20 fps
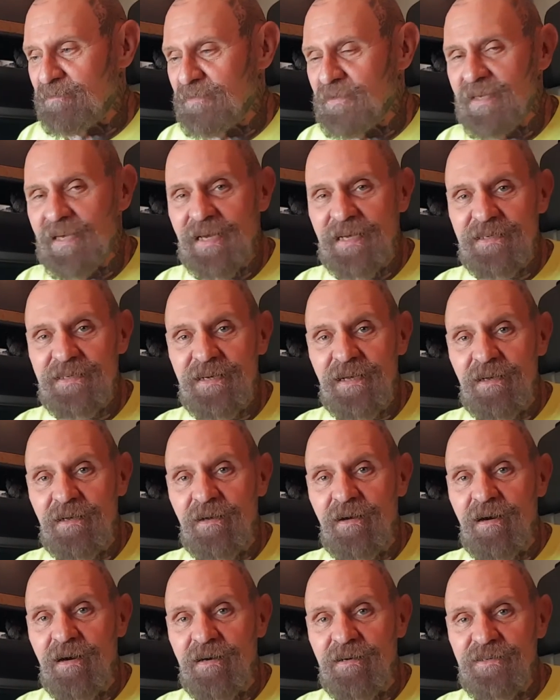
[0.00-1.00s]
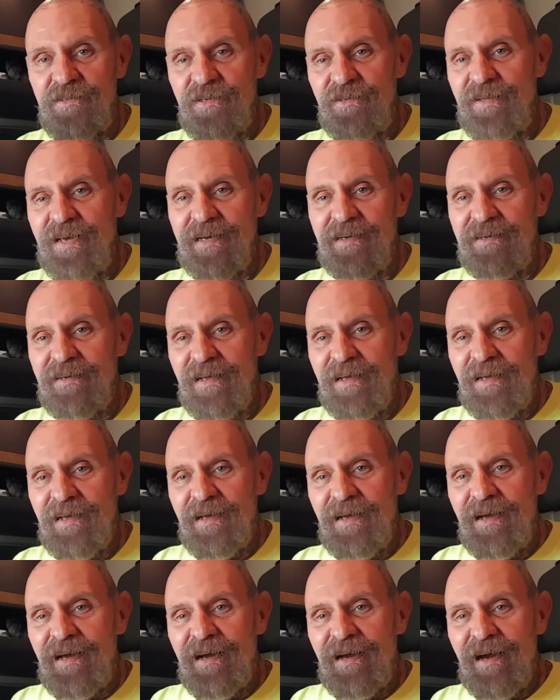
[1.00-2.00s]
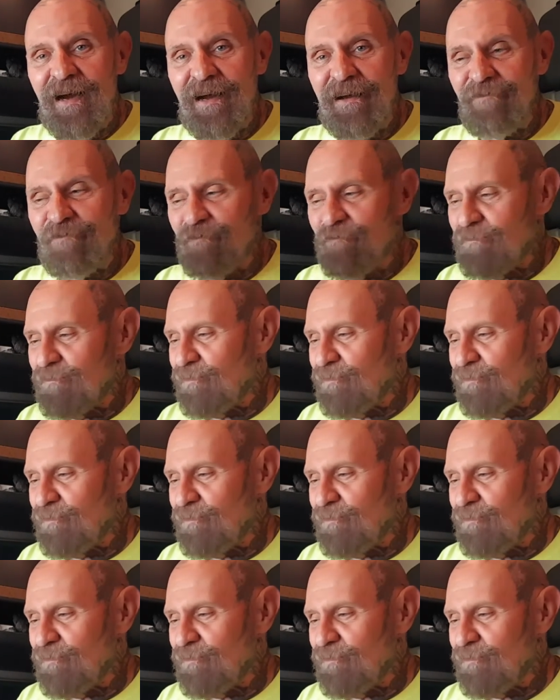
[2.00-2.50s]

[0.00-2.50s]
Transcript: D S L R. So that I've